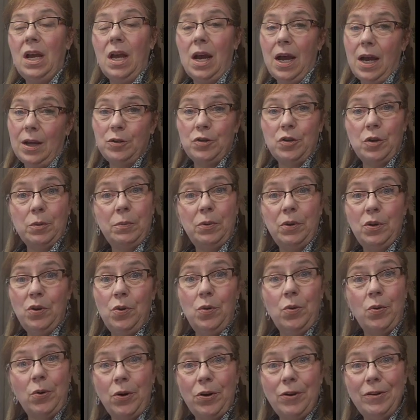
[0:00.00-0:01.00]

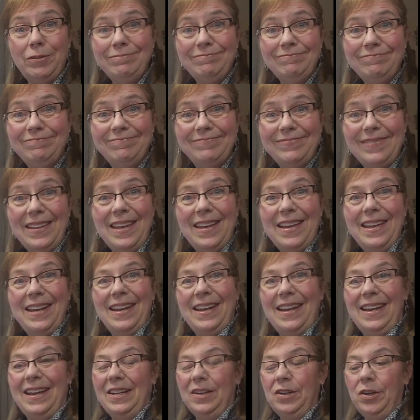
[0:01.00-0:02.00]
entrepreneur
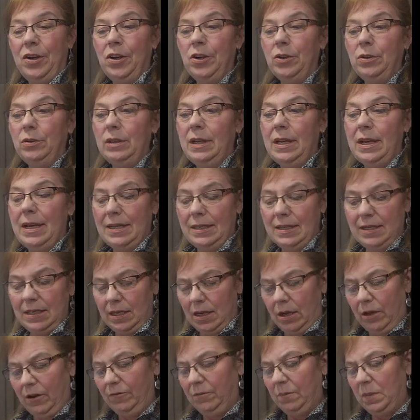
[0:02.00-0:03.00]
in her
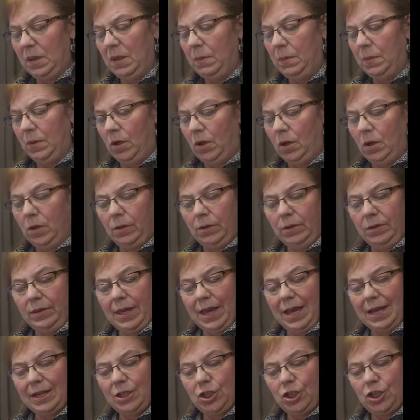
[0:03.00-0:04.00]
list of people
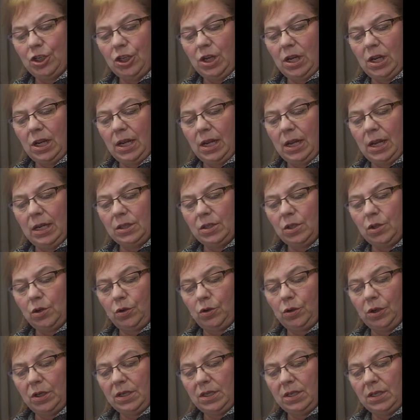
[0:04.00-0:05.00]
that it's
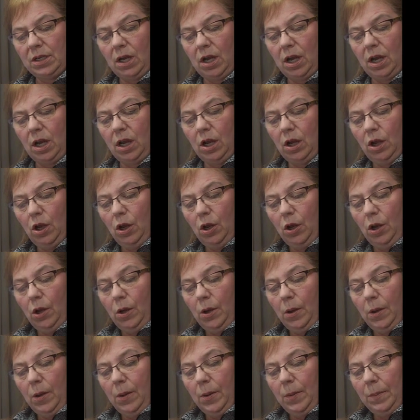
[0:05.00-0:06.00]
Krista
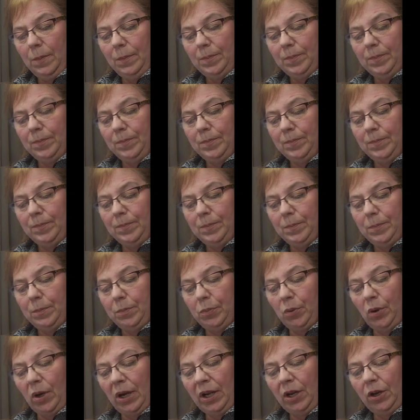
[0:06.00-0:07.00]

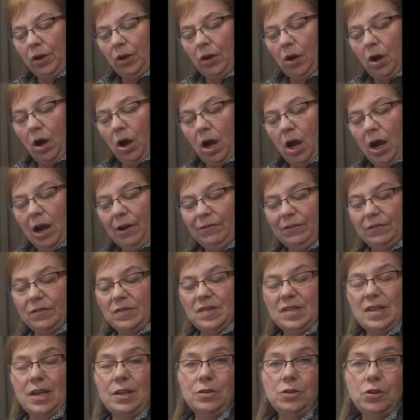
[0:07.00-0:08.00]
Brinkerhoff of
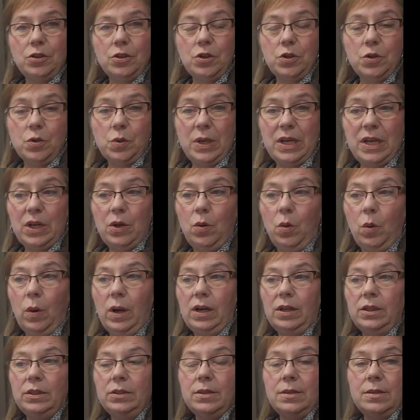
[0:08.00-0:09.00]
Center Street
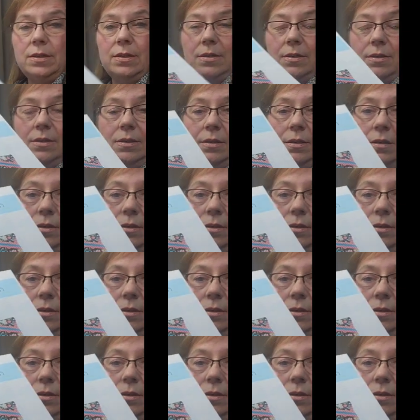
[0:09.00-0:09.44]
Quilts.